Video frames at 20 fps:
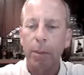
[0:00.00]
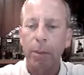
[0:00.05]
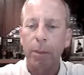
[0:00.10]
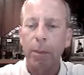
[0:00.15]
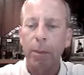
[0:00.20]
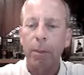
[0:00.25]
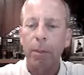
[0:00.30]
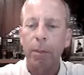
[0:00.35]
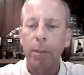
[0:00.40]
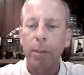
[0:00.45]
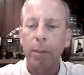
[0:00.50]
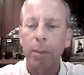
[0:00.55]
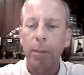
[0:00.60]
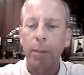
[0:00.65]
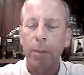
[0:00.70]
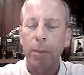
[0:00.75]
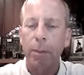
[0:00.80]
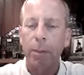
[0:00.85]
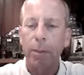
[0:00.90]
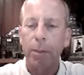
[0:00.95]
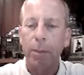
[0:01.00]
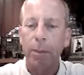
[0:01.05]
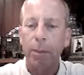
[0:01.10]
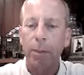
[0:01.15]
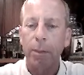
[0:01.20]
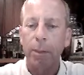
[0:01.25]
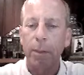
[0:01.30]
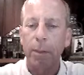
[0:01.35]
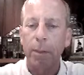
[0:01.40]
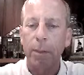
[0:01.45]

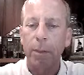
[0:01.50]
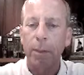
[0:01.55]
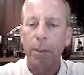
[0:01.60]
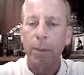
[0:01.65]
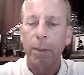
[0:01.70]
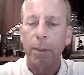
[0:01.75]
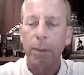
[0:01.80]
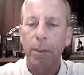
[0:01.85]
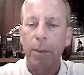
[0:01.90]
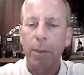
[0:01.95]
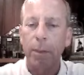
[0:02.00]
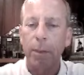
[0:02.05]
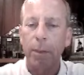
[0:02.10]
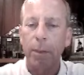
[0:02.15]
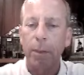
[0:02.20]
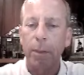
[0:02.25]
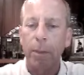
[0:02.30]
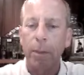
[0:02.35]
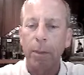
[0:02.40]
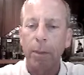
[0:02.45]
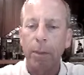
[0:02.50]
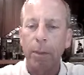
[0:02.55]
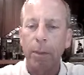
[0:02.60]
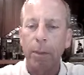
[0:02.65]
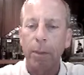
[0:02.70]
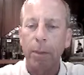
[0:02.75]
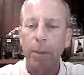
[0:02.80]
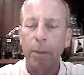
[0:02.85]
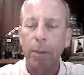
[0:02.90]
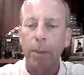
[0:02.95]

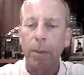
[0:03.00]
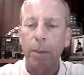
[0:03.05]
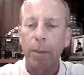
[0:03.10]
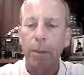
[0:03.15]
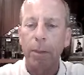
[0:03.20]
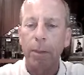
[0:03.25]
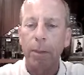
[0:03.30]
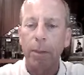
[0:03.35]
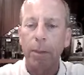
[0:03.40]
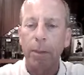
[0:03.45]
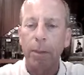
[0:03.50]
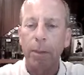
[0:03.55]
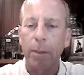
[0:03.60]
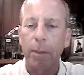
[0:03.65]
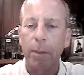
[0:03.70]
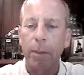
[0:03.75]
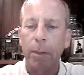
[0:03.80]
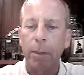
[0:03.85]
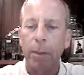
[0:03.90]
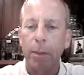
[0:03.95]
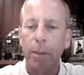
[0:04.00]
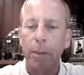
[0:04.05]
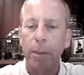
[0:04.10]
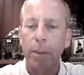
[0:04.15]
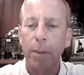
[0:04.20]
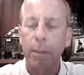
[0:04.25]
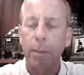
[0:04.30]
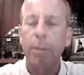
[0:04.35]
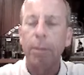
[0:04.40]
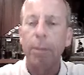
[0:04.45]

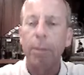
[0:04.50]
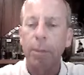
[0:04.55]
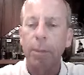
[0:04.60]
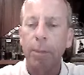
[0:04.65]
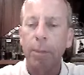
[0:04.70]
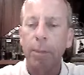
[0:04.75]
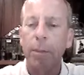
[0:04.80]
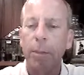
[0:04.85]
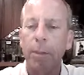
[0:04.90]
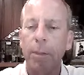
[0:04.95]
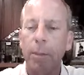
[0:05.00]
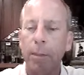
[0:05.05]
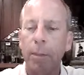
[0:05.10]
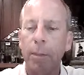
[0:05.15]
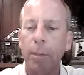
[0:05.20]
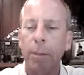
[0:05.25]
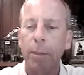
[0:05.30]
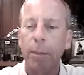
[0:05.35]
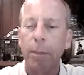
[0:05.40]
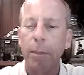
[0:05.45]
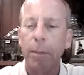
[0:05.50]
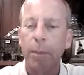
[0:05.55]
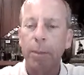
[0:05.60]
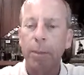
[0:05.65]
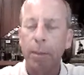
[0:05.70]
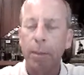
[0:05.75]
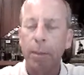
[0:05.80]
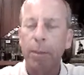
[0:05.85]
This person isn't speaking.